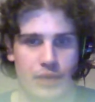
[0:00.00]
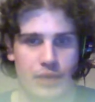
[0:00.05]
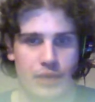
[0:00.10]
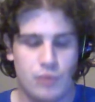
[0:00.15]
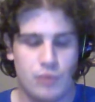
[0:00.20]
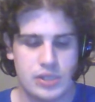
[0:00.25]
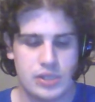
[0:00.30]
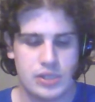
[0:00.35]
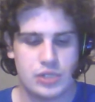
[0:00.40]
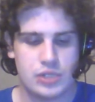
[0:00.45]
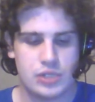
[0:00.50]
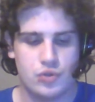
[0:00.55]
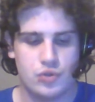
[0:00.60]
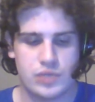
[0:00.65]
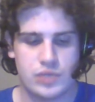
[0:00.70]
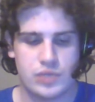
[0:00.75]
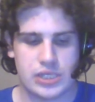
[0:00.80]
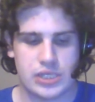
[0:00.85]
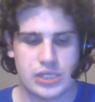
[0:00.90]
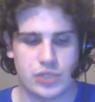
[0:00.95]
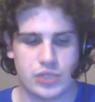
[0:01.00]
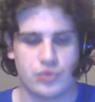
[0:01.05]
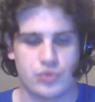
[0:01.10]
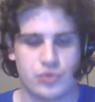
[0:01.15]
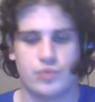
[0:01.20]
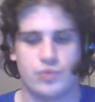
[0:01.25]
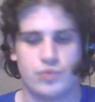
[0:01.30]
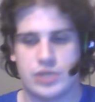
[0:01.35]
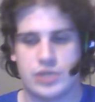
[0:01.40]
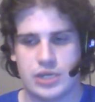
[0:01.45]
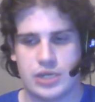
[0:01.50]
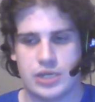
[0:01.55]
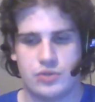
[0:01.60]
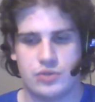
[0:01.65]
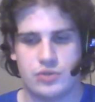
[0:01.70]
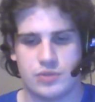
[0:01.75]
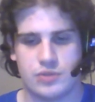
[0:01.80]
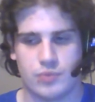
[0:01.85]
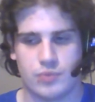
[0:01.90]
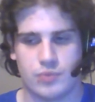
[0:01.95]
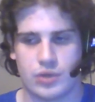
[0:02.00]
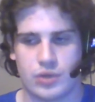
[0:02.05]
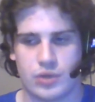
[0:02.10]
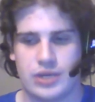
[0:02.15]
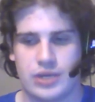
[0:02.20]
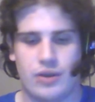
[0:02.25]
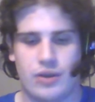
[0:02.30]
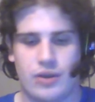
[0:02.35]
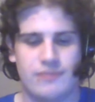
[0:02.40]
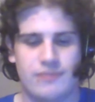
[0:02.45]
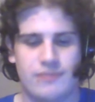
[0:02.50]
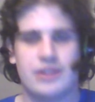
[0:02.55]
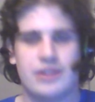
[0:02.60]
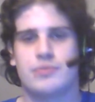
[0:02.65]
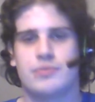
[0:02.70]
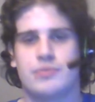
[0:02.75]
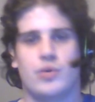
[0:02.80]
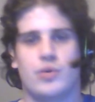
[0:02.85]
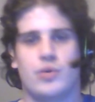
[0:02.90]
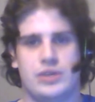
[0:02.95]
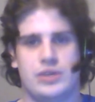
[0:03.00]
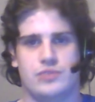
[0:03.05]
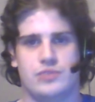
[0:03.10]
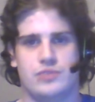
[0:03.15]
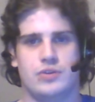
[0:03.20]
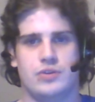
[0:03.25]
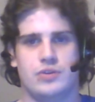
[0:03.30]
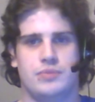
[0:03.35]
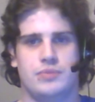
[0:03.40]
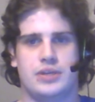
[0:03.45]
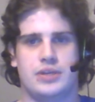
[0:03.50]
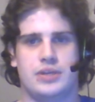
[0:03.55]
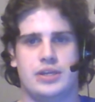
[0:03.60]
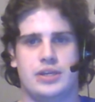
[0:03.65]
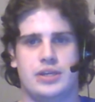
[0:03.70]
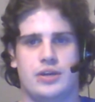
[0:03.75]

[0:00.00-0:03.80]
wants a two-state solution, which I do support. I'm very pro-Israel, but,